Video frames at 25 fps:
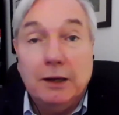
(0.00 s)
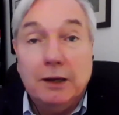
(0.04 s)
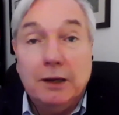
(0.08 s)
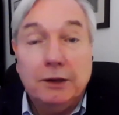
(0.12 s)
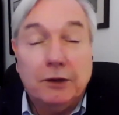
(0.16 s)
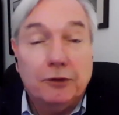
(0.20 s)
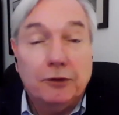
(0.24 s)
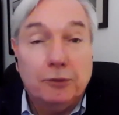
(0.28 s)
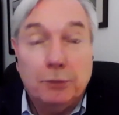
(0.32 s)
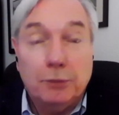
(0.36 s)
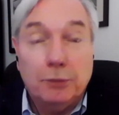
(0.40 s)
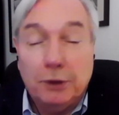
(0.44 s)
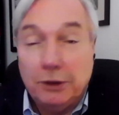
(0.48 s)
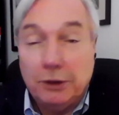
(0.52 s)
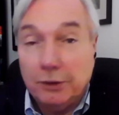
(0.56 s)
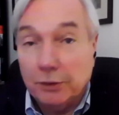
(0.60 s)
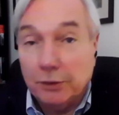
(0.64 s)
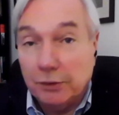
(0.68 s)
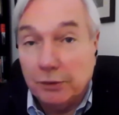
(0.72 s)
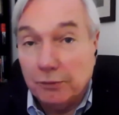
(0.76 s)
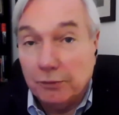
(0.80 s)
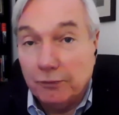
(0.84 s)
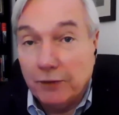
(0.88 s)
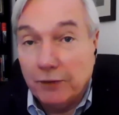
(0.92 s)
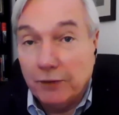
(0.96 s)
Doesn't mean you're
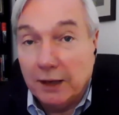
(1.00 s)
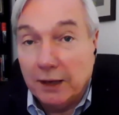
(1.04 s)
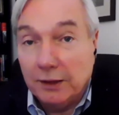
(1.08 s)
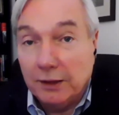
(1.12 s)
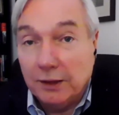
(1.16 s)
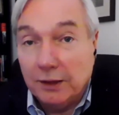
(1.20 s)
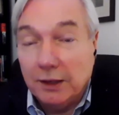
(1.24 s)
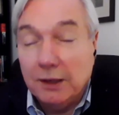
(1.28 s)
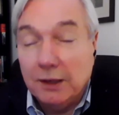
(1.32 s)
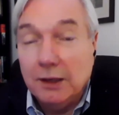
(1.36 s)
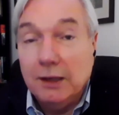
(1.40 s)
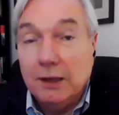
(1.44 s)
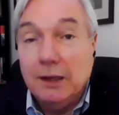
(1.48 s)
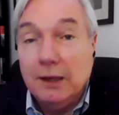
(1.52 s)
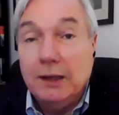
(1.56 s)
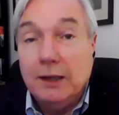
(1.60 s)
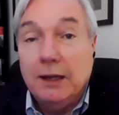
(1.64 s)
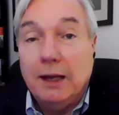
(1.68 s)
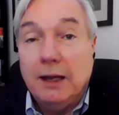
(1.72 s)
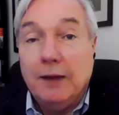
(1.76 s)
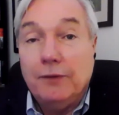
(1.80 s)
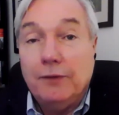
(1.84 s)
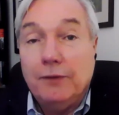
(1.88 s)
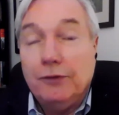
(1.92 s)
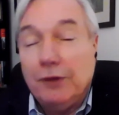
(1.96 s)
infected,
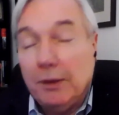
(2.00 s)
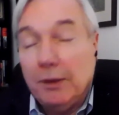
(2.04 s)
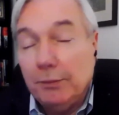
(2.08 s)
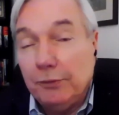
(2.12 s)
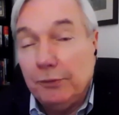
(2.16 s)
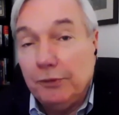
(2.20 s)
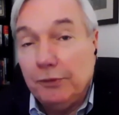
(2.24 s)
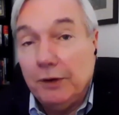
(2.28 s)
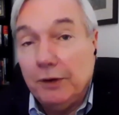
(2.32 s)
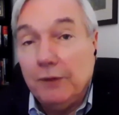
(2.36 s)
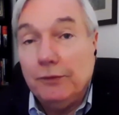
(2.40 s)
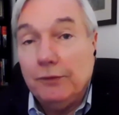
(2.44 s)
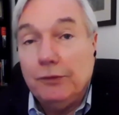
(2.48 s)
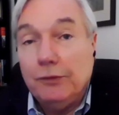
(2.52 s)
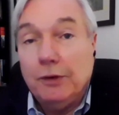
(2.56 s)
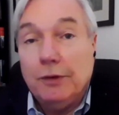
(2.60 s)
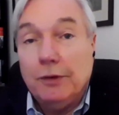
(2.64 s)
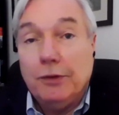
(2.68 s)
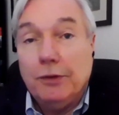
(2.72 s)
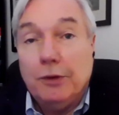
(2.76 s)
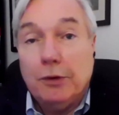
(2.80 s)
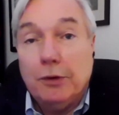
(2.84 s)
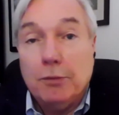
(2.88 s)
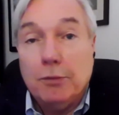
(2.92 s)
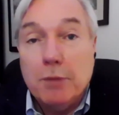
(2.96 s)
and some sense that
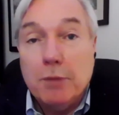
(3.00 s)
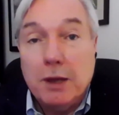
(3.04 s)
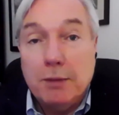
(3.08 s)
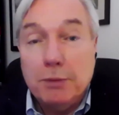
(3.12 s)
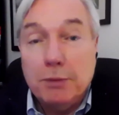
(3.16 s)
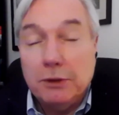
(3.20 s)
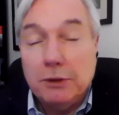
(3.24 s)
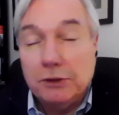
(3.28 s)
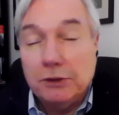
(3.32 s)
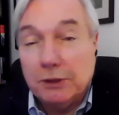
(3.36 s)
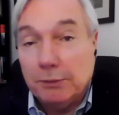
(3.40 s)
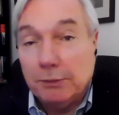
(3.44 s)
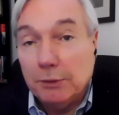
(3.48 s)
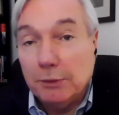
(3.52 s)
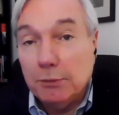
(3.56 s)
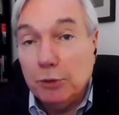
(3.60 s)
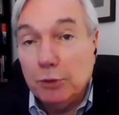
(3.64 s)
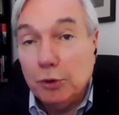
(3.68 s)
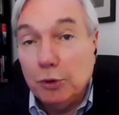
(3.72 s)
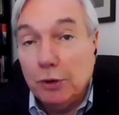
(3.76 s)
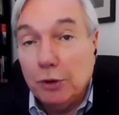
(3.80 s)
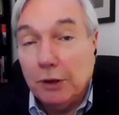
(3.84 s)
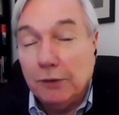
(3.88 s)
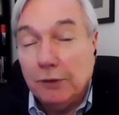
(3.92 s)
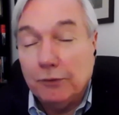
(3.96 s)
there may be some
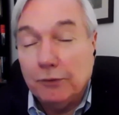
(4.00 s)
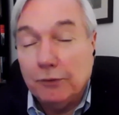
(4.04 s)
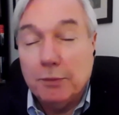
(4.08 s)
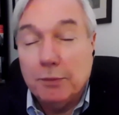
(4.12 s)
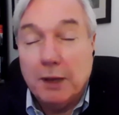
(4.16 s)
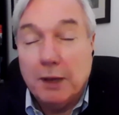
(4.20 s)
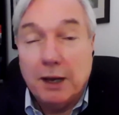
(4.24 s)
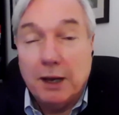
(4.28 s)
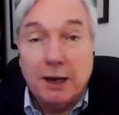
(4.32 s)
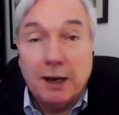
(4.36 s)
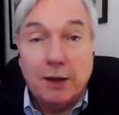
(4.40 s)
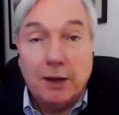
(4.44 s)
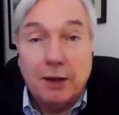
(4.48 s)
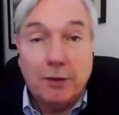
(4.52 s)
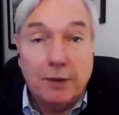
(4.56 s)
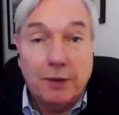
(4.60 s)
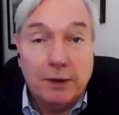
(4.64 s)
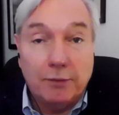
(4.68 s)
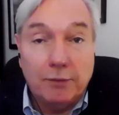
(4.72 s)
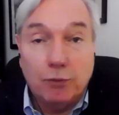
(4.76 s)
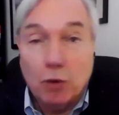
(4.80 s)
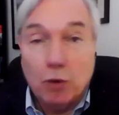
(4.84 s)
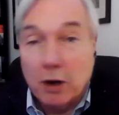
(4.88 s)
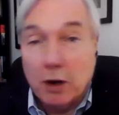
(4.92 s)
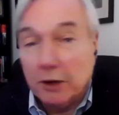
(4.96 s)
immunity from that. Now
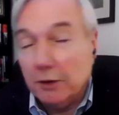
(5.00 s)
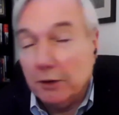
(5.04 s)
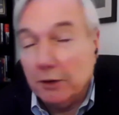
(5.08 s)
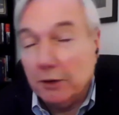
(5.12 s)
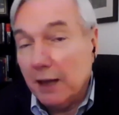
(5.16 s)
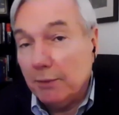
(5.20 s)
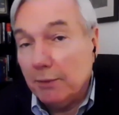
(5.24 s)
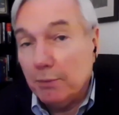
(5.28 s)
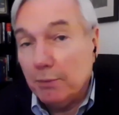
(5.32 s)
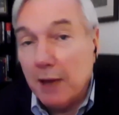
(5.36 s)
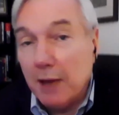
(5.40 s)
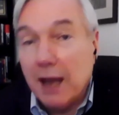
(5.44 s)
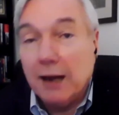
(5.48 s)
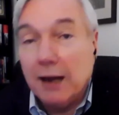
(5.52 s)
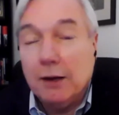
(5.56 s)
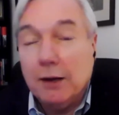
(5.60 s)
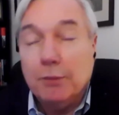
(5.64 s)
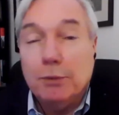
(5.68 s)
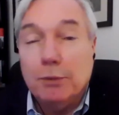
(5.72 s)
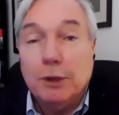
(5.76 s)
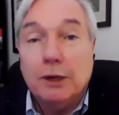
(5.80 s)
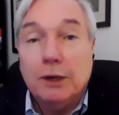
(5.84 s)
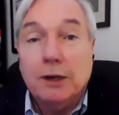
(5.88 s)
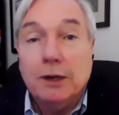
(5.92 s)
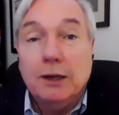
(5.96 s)
they've walked that back a
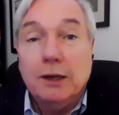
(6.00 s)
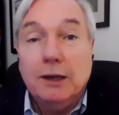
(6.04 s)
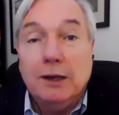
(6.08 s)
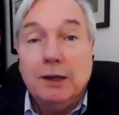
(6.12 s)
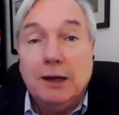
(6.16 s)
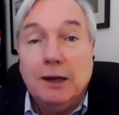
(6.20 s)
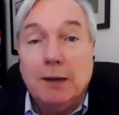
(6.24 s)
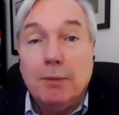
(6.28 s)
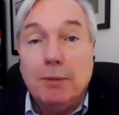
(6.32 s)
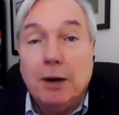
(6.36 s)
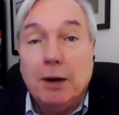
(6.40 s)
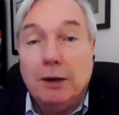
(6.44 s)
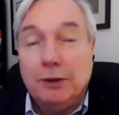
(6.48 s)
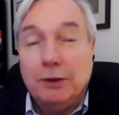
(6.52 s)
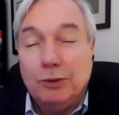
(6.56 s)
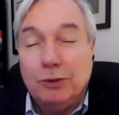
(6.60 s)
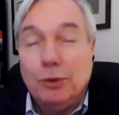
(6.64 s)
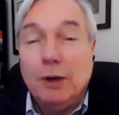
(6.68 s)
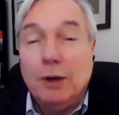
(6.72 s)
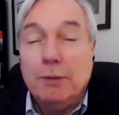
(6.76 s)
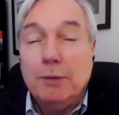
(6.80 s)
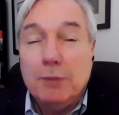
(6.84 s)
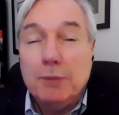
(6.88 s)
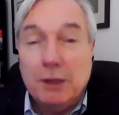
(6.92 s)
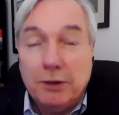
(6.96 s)
bit about, do
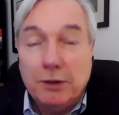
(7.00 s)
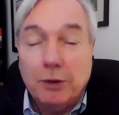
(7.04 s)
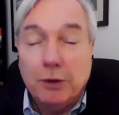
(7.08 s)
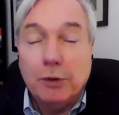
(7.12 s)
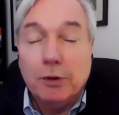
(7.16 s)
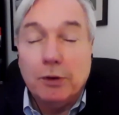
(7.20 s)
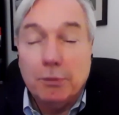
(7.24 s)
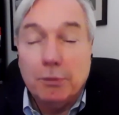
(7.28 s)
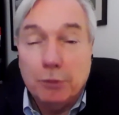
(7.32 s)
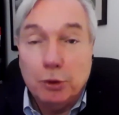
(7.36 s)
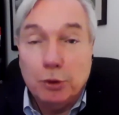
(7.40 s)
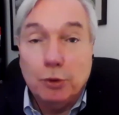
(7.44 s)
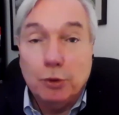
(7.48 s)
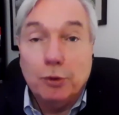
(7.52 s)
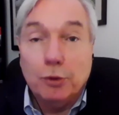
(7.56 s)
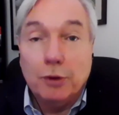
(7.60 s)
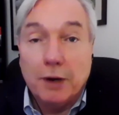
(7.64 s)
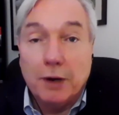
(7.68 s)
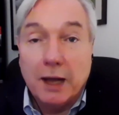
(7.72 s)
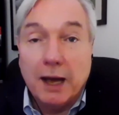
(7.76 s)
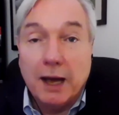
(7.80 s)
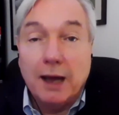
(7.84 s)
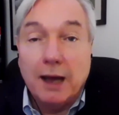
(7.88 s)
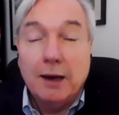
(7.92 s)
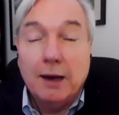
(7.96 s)
I mean they're immune or
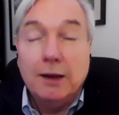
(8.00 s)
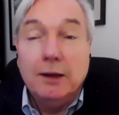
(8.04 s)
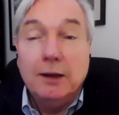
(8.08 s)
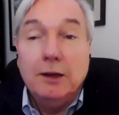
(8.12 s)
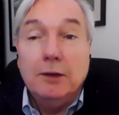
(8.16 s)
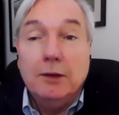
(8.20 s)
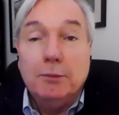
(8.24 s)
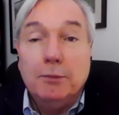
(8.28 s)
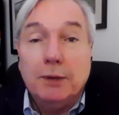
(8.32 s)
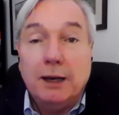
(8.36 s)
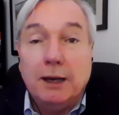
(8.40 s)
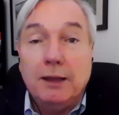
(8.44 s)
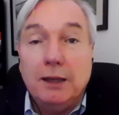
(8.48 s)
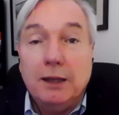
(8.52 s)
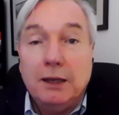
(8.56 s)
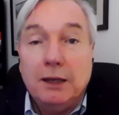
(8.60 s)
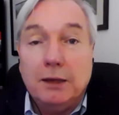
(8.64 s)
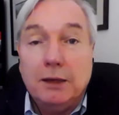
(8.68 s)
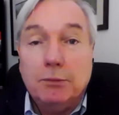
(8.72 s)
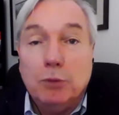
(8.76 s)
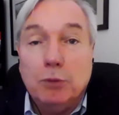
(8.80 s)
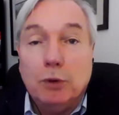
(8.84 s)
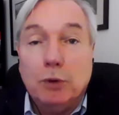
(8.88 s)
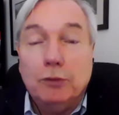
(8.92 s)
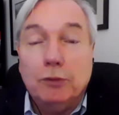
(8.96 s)
not? But I think
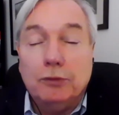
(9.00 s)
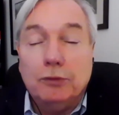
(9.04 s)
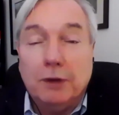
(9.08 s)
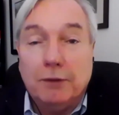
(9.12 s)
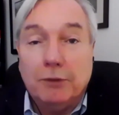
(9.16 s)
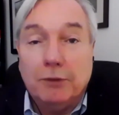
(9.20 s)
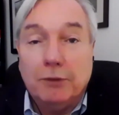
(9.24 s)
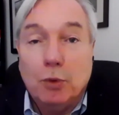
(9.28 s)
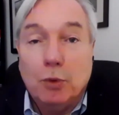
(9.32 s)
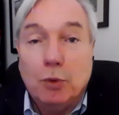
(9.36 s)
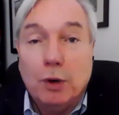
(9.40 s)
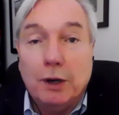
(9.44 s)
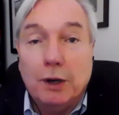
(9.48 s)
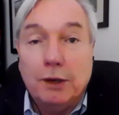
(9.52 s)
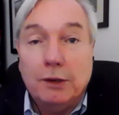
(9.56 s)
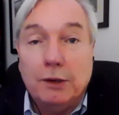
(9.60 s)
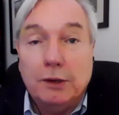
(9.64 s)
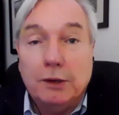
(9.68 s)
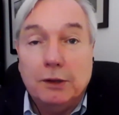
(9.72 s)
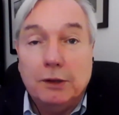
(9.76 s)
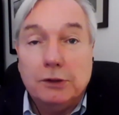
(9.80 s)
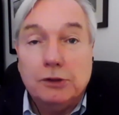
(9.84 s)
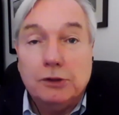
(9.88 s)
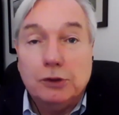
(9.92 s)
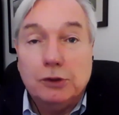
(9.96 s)
most everyone
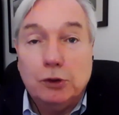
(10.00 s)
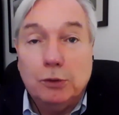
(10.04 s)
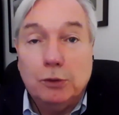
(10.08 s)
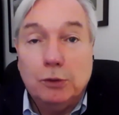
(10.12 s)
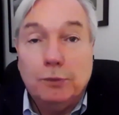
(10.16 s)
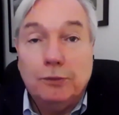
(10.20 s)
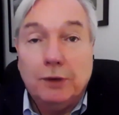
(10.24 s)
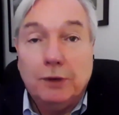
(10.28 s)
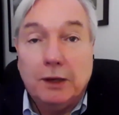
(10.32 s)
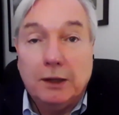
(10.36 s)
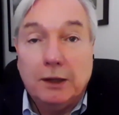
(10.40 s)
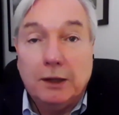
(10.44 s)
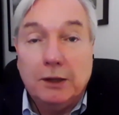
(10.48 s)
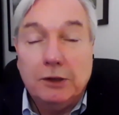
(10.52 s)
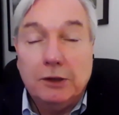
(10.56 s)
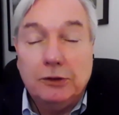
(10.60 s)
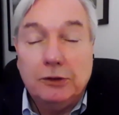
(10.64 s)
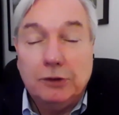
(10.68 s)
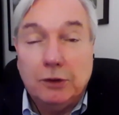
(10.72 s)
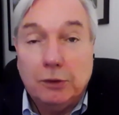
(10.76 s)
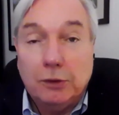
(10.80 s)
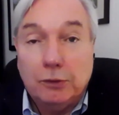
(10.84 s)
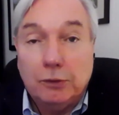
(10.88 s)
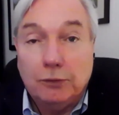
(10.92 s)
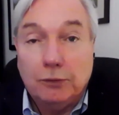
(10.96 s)
assumes that at least
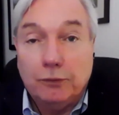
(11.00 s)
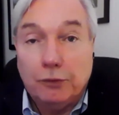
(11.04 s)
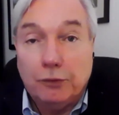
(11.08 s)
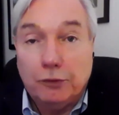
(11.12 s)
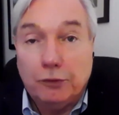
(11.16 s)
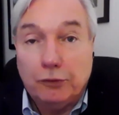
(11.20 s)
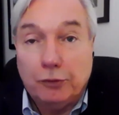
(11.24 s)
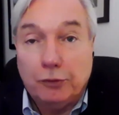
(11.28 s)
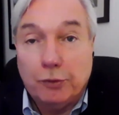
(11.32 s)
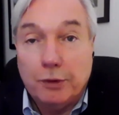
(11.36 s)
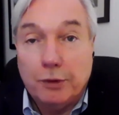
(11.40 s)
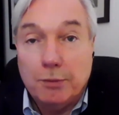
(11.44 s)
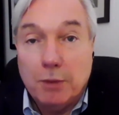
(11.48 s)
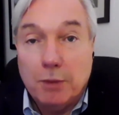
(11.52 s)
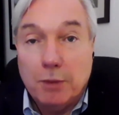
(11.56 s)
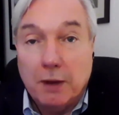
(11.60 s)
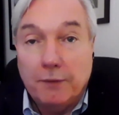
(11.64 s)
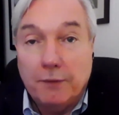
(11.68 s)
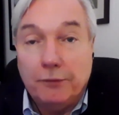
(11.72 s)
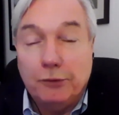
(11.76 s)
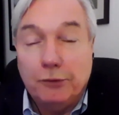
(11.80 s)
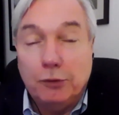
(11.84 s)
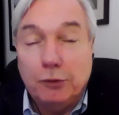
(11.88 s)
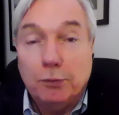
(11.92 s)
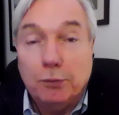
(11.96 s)
in those first 3
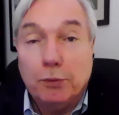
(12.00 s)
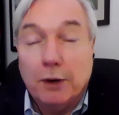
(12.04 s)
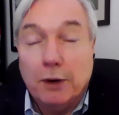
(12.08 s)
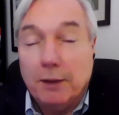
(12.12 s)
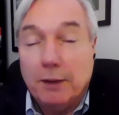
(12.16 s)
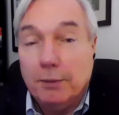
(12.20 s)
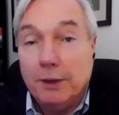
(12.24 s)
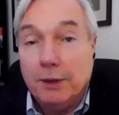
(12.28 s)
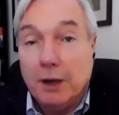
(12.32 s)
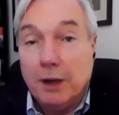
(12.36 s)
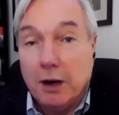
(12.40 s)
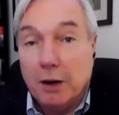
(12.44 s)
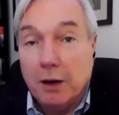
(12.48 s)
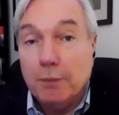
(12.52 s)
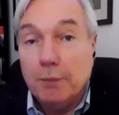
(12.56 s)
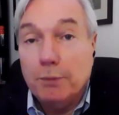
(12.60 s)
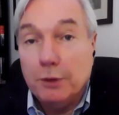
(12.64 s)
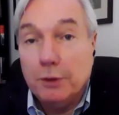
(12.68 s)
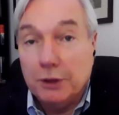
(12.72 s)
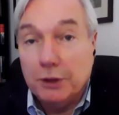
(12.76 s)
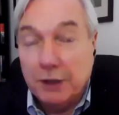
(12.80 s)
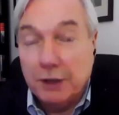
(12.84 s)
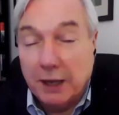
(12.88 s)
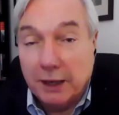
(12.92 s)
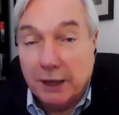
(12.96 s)
months, you probably are
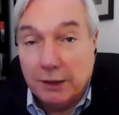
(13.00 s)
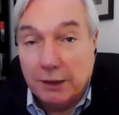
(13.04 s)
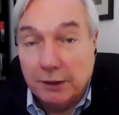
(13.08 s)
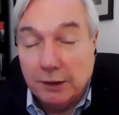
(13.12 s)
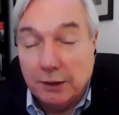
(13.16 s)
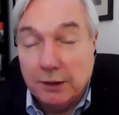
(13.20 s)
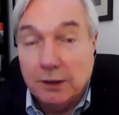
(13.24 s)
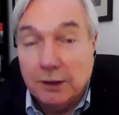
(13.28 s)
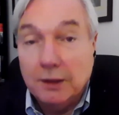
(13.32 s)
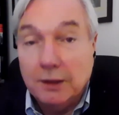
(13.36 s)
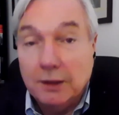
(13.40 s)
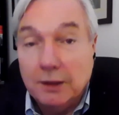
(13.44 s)
protected.